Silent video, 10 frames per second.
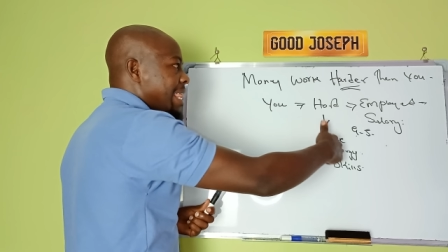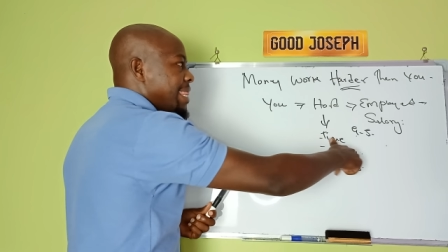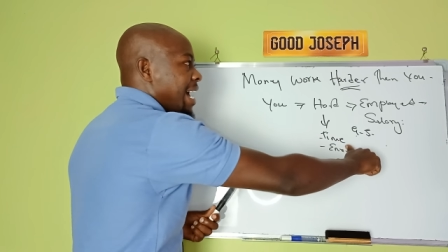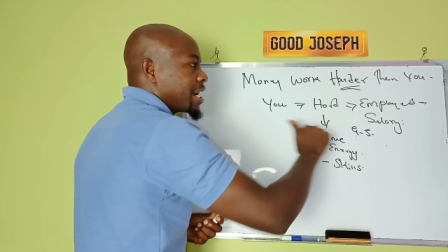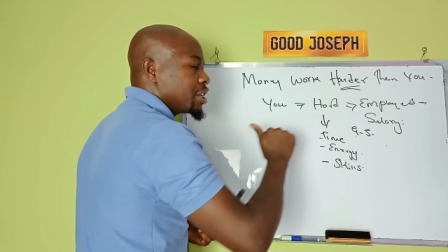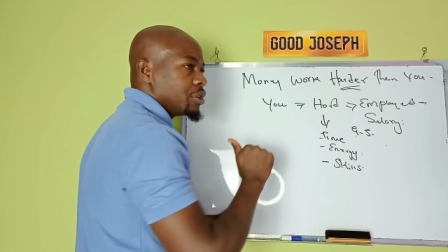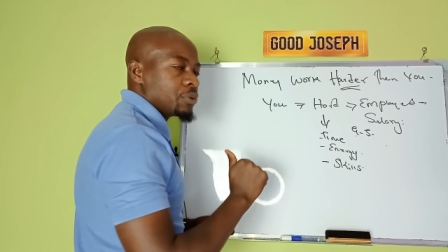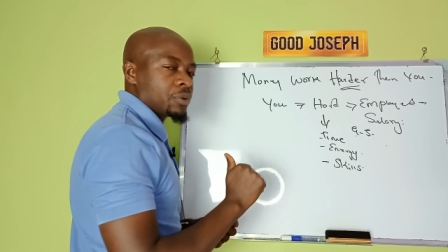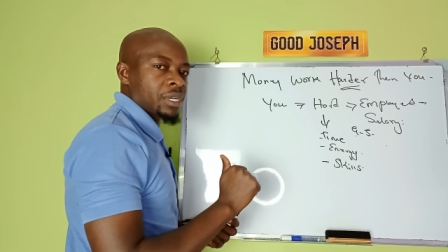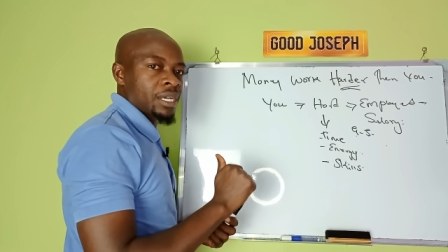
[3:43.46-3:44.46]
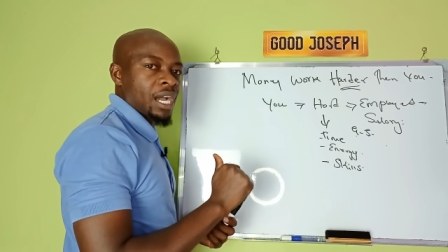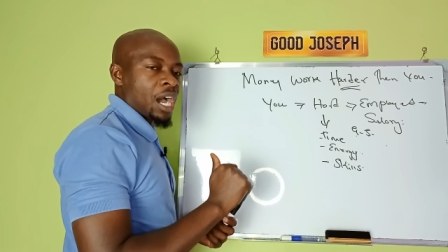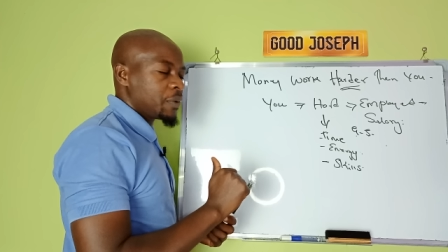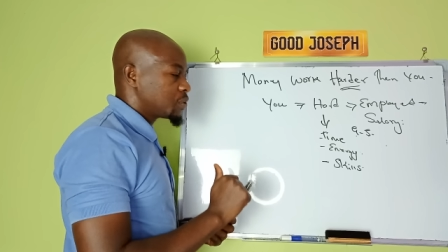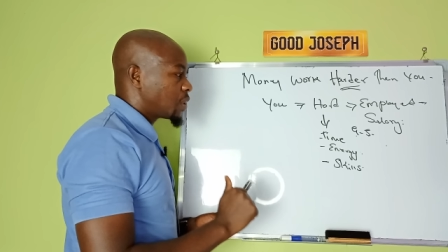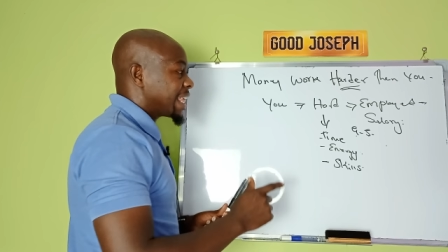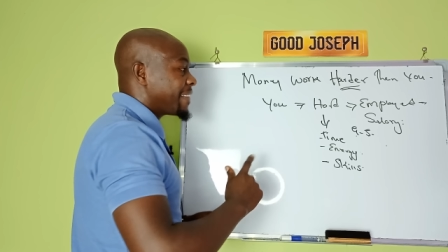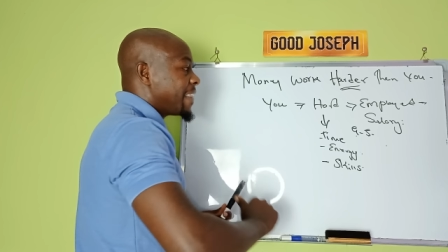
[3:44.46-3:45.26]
than you. Are we together?